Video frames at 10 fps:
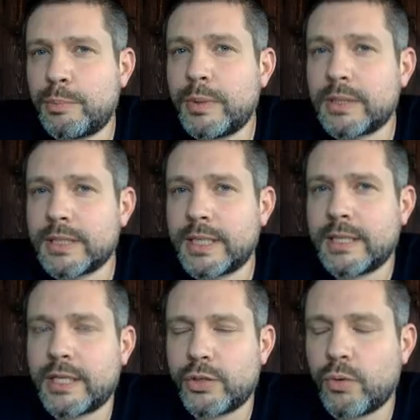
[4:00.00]
building
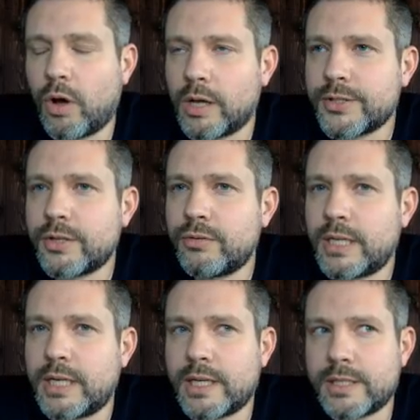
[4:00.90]
that you also
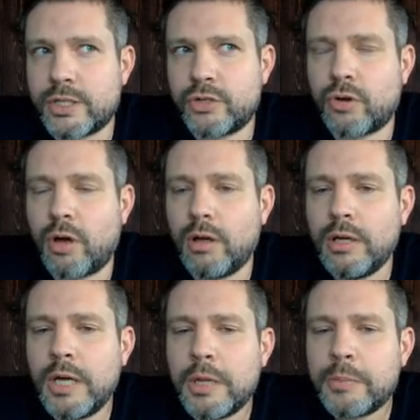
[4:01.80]
need us to draw,
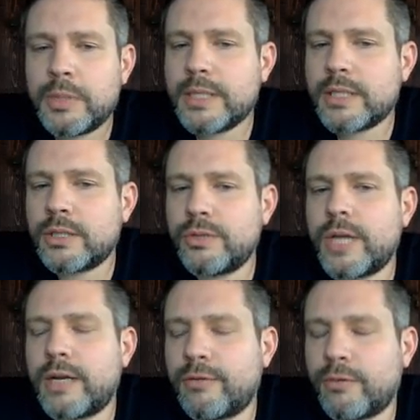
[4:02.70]
please include
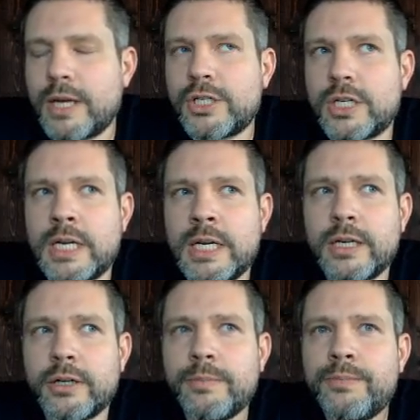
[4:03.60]
that information
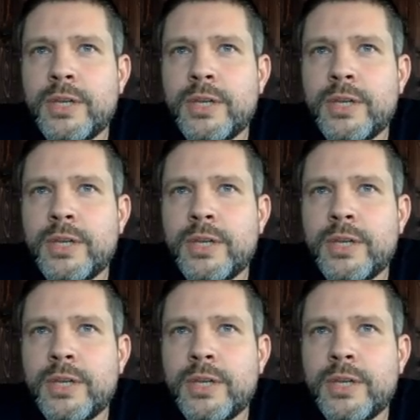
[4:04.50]
here.